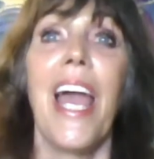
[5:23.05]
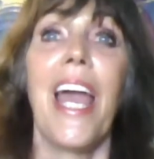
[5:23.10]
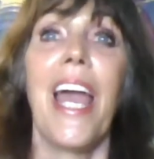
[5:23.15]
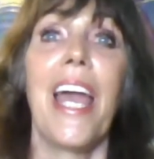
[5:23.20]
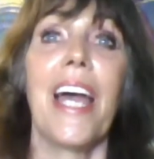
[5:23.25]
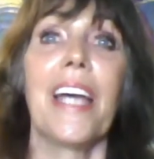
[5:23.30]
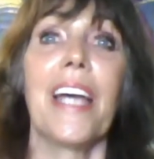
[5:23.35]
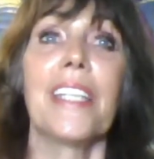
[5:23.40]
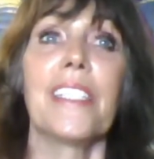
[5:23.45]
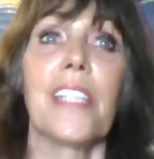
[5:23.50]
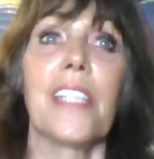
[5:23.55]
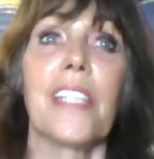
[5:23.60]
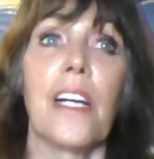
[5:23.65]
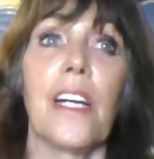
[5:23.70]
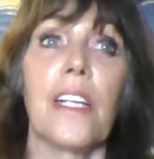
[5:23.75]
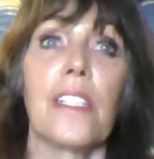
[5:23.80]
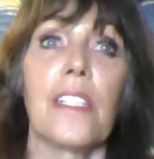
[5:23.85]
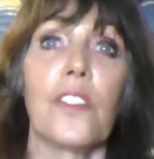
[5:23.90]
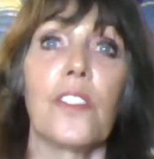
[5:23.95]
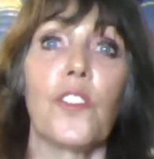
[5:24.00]
And
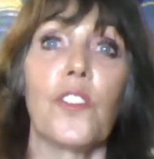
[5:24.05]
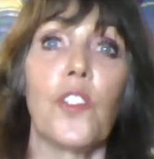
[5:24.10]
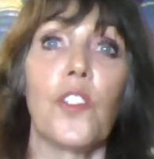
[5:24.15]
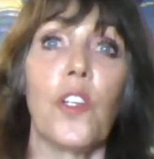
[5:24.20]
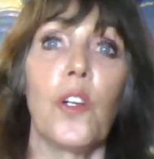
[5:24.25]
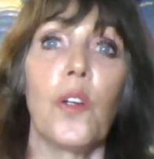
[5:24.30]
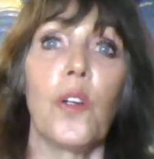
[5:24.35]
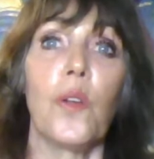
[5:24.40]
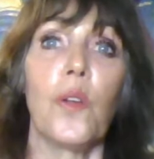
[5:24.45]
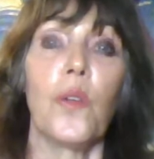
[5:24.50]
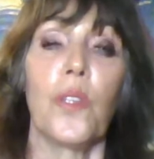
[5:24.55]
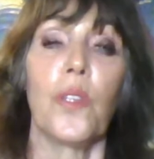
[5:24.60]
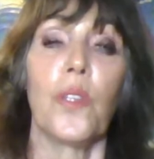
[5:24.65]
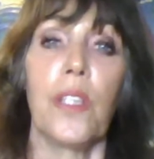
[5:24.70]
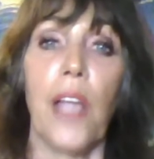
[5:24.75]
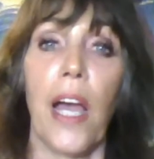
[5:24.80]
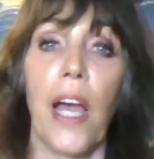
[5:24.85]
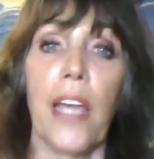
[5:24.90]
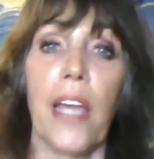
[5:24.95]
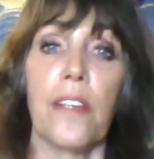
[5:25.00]
so
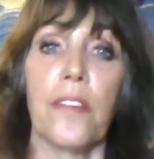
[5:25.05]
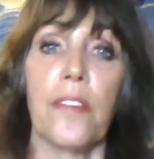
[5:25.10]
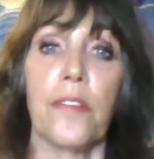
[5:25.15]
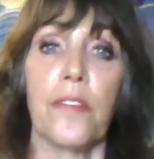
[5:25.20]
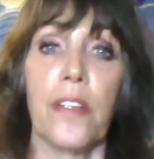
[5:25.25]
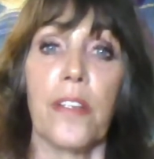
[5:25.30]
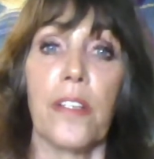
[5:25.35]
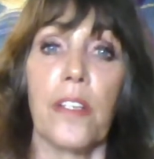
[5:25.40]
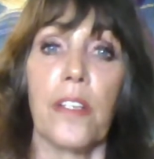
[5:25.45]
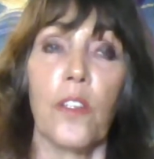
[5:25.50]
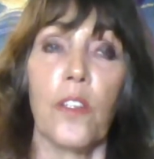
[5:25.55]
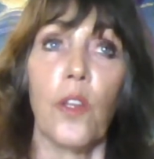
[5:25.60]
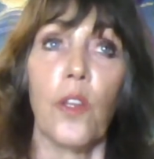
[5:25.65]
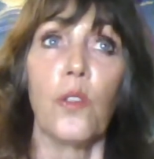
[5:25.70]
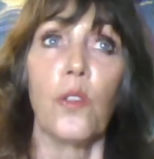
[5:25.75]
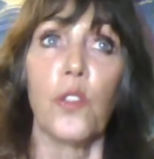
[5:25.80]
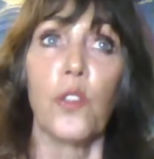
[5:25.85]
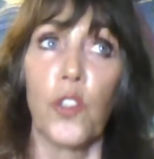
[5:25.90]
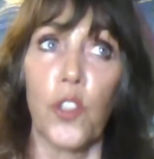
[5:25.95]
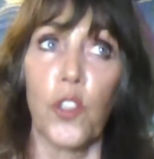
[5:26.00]
I have
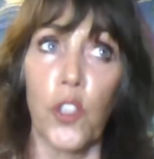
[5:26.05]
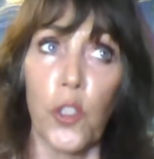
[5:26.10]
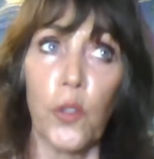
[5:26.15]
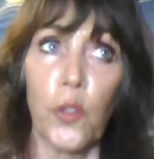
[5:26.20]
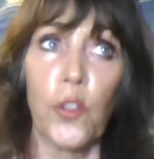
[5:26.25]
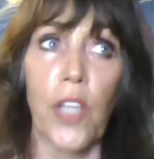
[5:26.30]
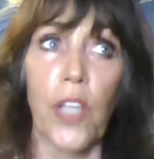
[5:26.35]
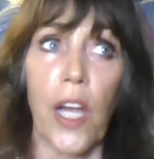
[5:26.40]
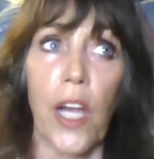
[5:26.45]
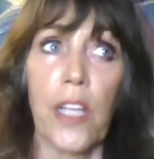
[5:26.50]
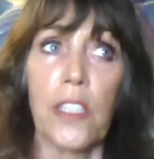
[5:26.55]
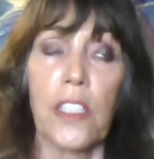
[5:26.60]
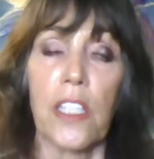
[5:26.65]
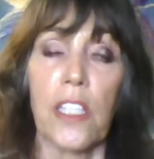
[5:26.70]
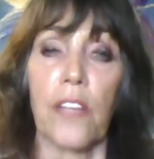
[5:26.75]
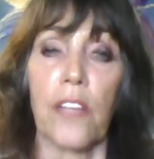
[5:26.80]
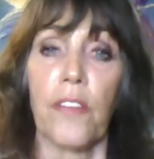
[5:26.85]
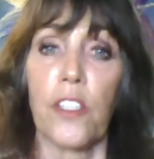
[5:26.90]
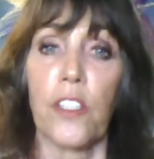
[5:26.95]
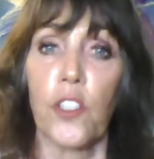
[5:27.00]
those two sides
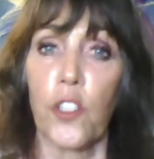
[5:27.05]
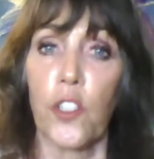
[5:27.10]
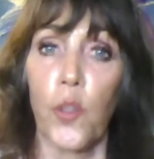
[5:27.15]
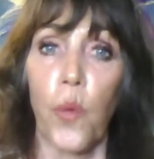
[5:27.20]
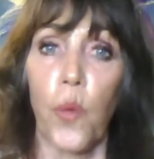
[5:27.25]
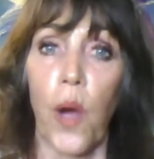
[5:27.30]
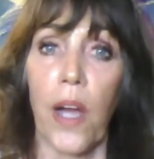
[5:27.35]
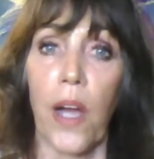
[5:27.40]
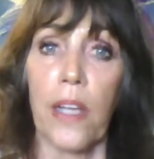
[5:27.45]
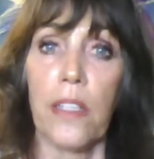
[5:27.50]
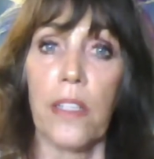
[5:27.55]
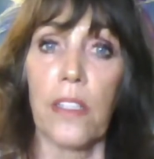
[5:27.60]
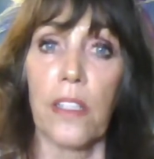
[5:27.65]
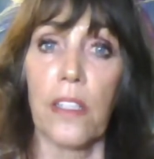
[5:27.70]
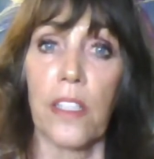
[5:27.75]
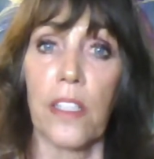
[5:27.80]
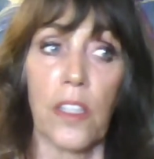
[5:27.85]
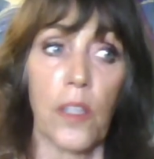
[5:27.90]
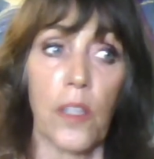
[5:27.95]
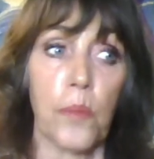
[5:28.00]
have intertwined
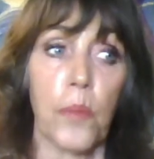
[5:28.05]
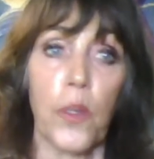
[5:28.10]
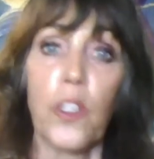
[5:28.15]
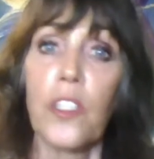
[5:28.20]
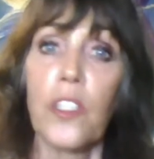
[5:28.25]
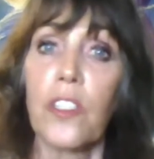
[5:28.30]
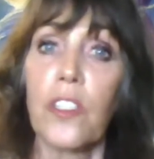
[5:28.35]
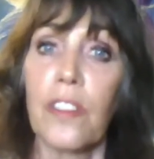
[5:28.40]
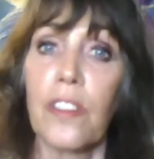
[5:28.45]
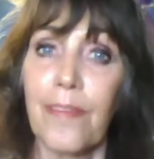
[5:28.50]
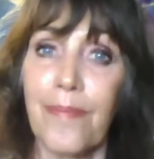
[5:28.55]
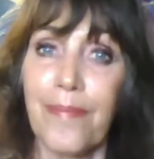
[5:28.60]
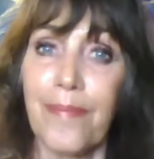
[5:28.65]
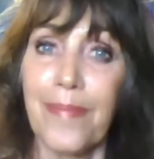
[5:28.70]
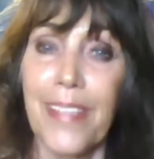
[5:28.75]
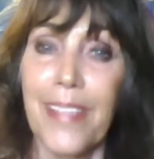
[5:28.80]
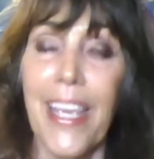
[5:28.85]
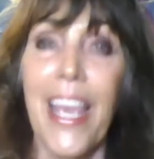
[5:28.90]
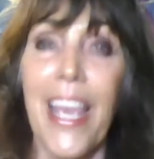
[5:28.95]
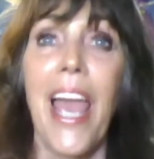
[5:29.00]
in the book.
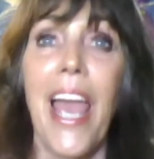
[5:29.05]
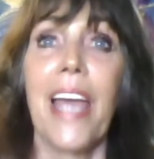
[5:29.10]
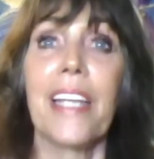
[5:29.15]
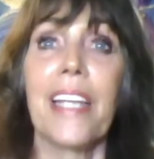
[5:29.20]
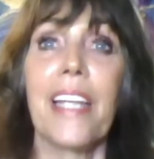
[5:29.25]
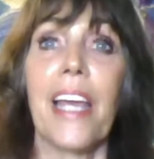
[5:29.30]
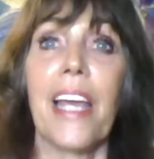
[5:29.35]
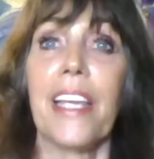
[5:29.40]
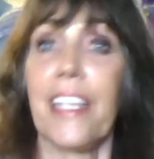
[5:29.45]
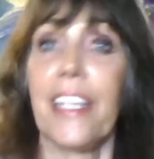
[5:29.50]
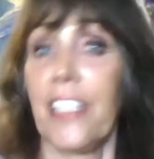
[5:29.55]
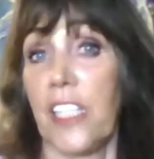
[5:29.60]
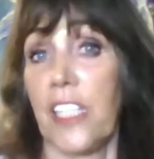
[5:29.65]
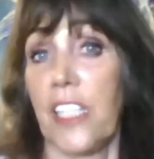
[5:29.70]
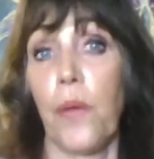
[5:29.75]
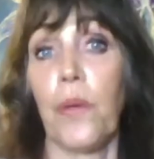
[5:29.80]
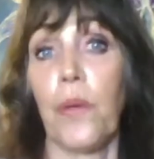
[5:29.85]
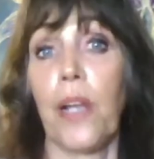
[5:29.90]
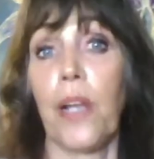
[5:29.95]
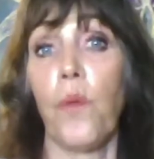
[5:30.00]
And I can
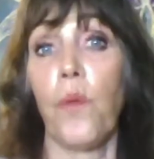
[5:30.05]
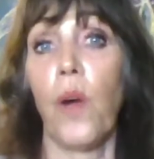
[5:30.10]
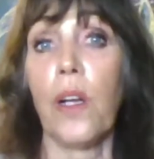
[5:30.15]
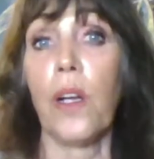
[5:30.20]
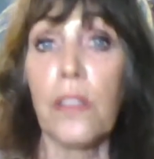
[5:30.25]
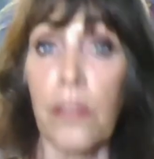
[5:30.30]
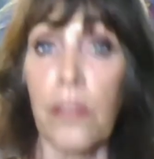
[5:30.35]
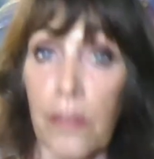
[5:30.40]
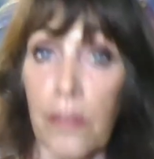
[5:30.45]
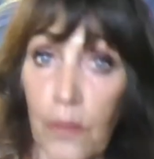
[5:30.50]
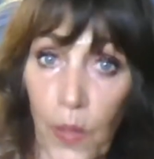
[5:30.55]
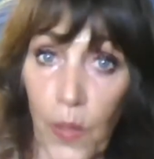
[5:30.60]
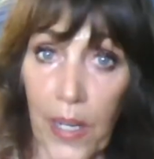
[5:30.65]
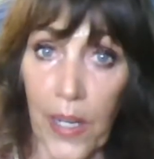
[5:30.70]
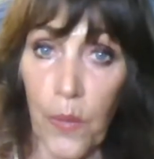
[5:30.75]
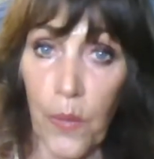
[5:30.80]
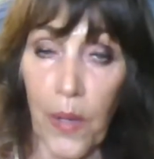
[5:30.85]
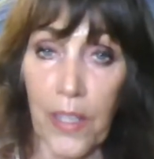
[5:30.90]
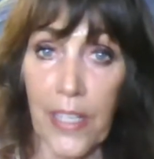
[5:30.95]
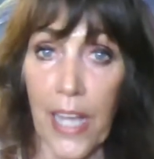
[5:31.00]
say what I want,
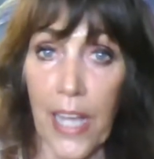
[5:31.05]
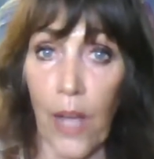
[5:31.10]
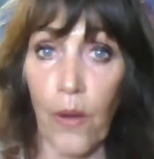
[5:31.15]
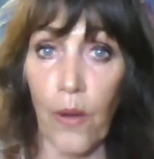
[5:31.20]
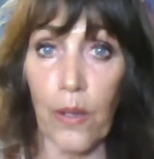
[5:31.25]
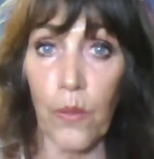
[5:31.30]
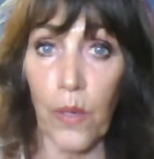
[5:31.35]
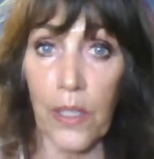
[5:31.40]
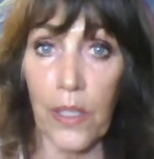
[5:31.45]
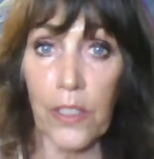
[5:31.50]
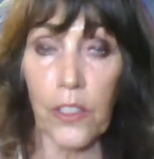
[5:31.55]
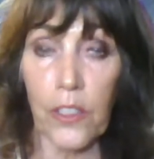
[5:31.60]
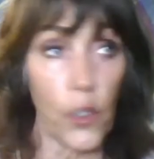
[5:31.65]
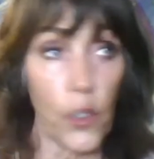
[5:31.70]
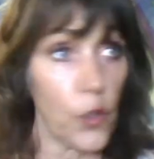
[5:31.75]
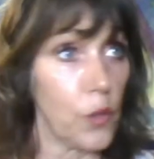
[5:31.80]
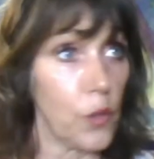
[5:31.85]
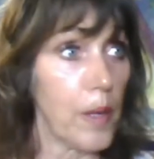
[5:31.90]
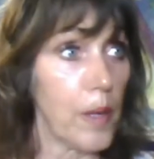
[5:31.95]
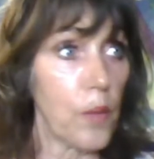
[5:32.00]
when I want, how I want, to
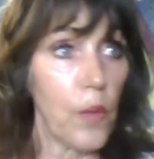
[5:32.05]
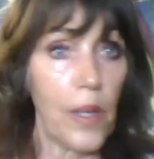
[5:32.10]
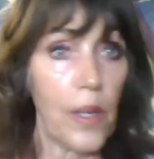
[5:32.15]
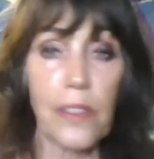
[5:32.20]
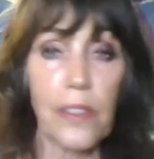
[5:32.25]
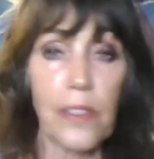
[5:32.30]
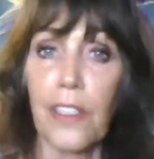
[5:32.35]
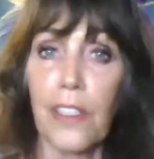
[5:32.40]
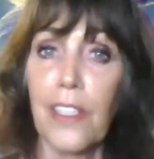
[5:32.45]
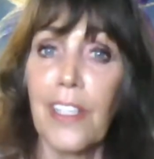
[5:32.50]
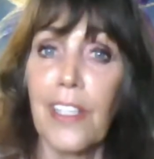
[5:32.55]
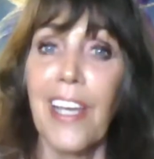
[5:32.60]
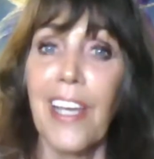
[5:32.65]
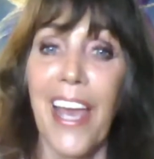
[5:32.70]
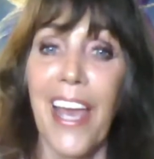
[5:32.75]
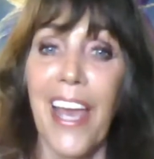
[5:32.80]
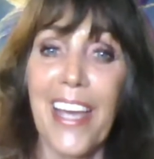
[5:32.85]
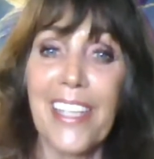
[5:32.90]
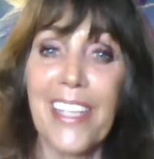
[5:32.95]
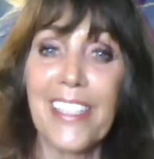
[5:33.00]
whom I want,
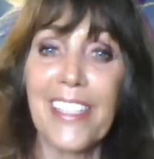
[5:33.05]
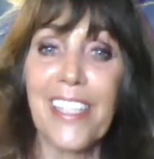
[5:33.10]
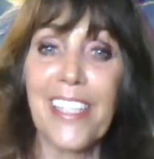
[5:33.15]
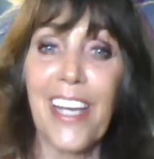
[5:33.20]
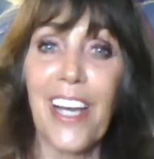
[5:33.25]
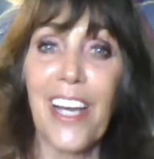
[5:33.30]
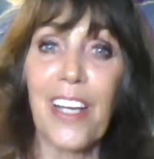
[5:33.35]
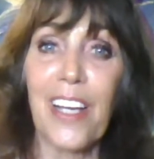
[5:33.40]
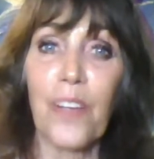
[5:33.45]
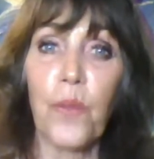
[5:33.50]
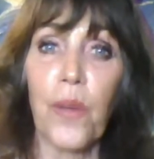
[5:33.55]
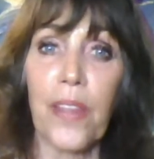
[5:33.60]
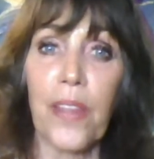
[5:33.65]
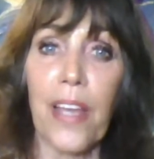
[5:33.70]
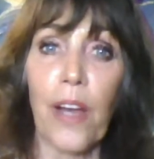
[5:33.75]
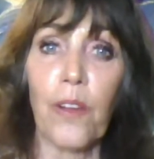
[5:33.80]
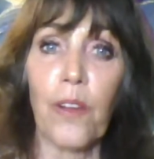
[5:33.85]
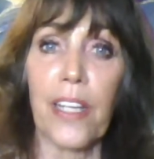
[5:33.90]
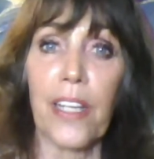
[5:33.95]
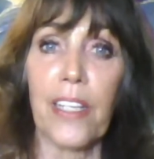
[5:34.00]
and
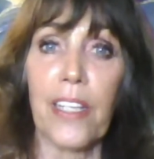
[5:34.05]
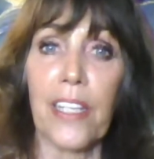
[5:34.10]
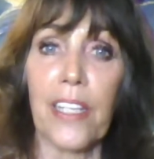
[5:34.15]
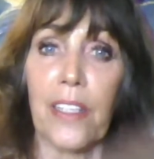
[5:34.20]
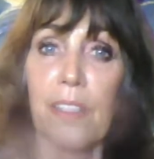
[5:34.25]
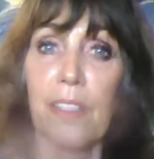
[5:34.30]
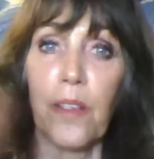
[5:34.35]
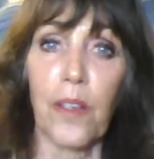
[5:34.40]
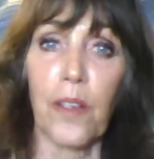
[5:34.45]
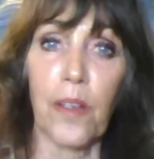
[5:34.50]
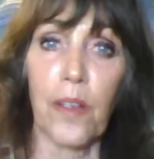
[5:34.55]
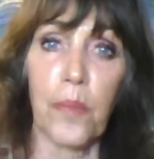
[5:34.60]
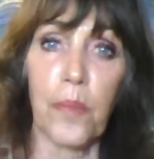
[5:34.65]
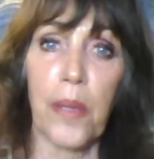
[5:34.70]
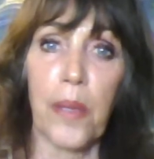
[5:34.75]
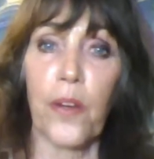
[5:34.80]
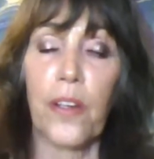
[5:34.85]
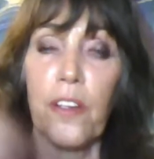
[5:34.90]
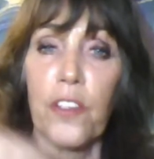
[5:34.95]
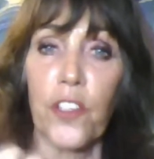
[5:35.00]
without any
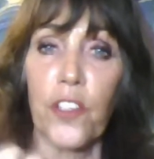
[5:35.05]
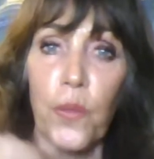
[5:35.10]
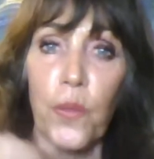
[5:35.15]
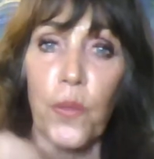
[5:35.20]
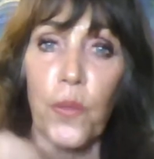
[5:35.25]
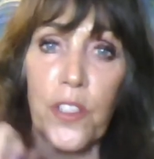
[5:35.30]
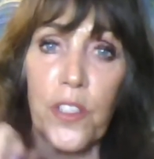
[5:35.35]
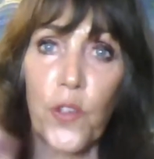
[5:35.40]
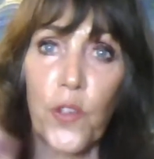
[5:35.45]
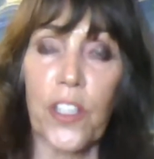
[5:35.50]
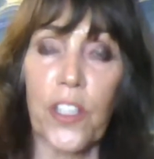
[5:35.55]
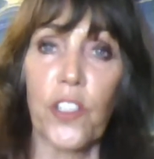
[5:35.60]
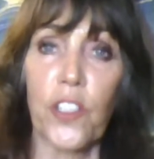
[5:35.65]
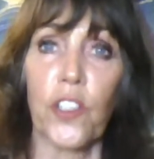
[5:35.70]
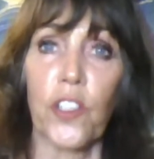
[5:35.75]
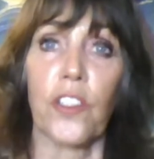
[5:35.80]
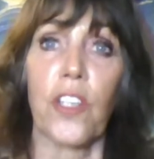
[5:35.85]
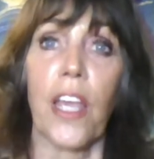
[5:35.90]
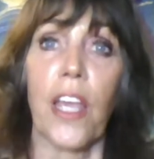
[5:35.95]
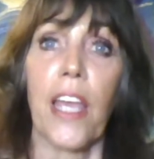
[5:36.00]
barriers or
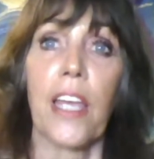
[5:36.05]
restrictions.